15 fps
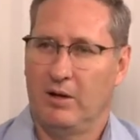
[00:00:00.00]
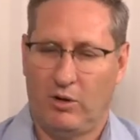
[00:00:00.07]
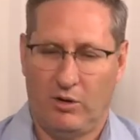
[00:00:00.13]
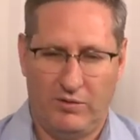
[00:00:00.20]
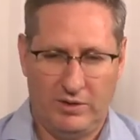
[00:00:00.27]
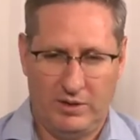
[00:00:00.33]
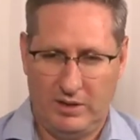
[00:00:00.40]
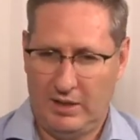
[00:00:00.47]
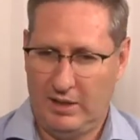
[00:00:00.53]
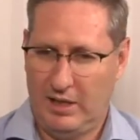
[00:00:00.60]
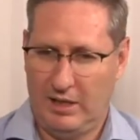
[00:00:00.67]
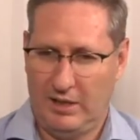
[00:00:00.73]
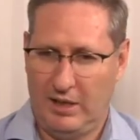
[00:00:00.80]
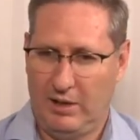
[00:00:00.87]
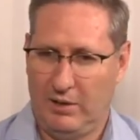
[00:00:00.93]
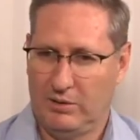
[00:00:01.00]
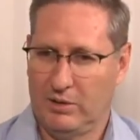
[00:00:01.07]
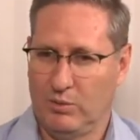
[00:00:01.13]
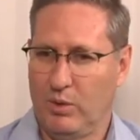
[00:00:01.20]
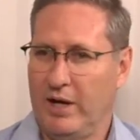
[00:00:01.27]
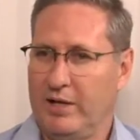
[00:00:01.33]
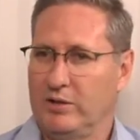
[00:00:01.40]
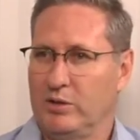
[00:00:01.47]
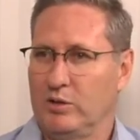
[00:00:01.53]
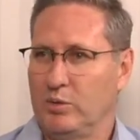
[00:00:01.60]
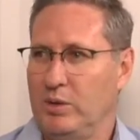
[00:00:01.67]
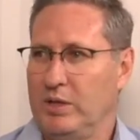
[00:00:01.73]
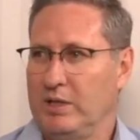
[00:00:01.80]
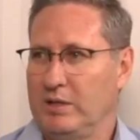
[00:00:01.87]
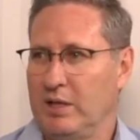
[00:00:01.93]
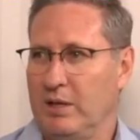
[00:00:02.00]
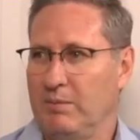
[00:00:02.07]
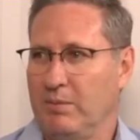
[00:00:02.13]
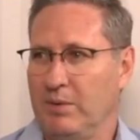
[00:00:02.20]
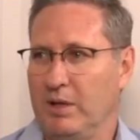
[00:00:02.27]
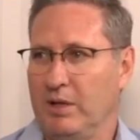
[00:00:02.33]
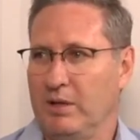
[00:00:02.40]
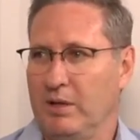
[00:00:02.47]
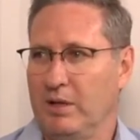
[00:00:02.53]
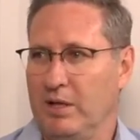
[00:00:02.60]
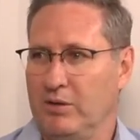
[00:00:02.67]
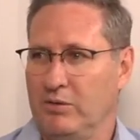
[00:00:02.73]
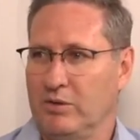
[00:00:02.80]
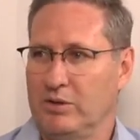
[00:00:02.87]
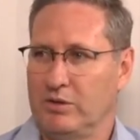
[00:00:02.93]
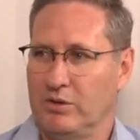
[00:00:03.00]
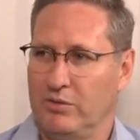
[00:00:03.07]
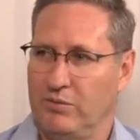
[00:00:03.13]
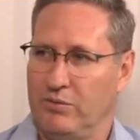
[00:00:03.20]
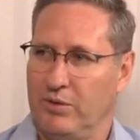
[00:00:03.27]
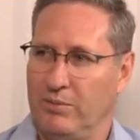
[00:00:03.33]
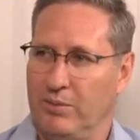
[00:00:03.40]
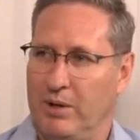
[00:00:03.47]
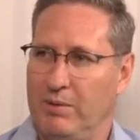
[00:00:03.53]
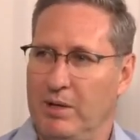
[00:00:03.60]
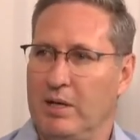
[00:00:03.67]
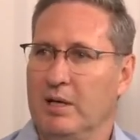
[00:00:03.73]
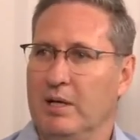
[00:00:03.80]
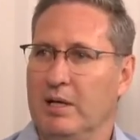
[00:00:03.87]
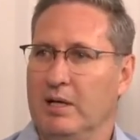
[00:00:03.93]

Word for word: Obviously, there, there's a way to tweak them in the interest of maybe